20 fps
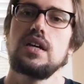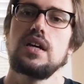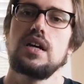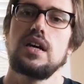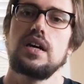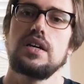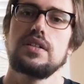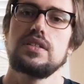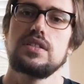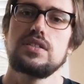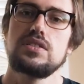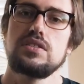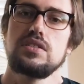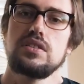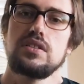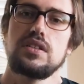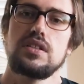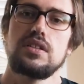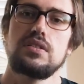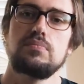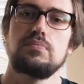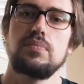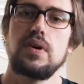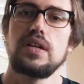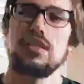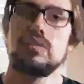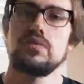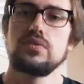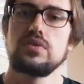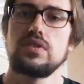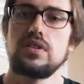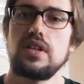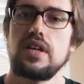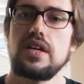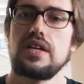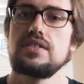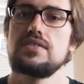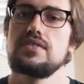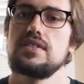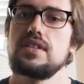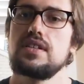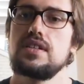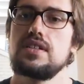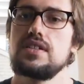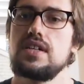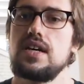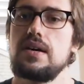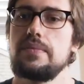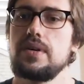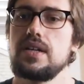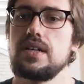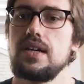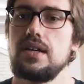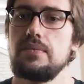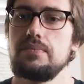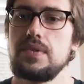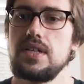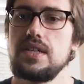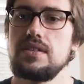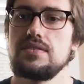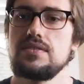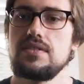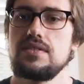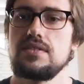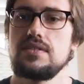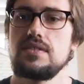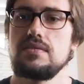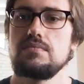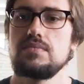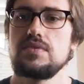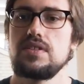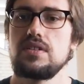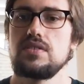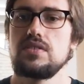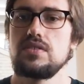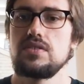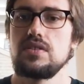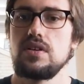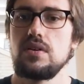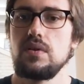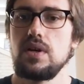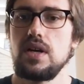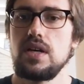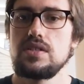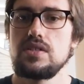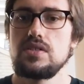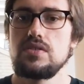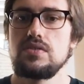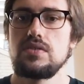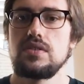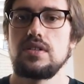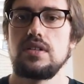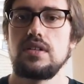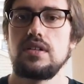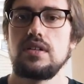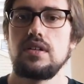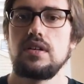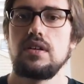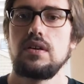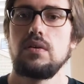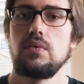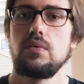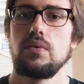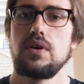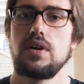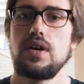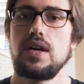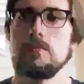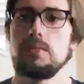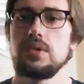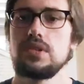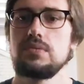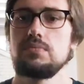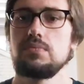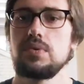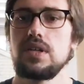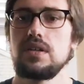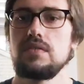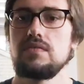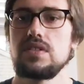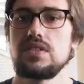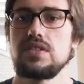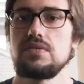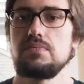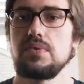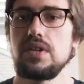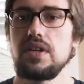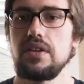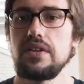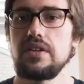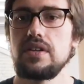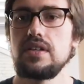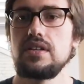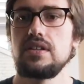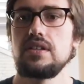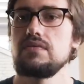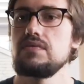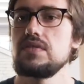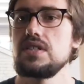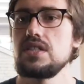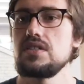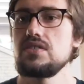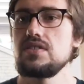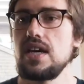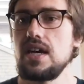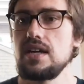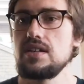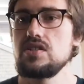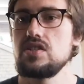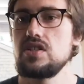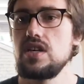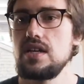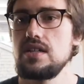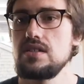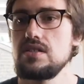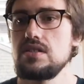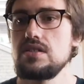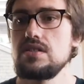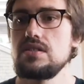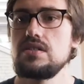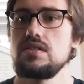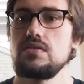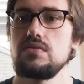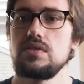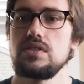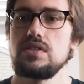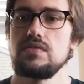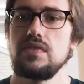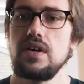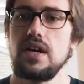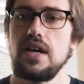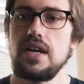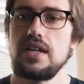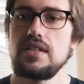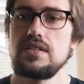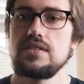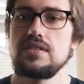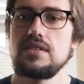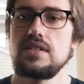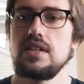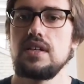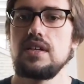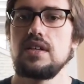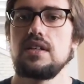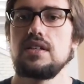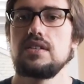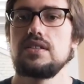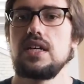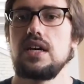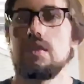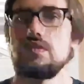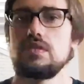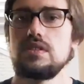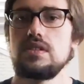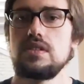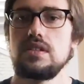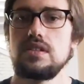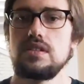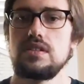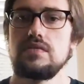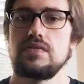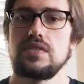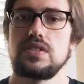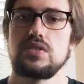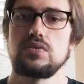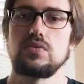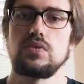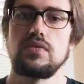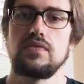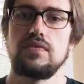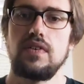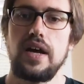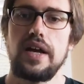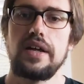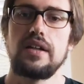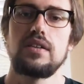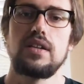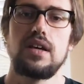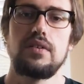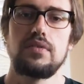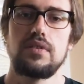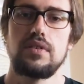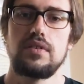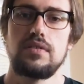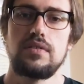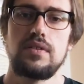Additionally, by utilizing an atomic update system such as OSTree, we're able to bring visibility of the exact changes to a device down to the individual file level.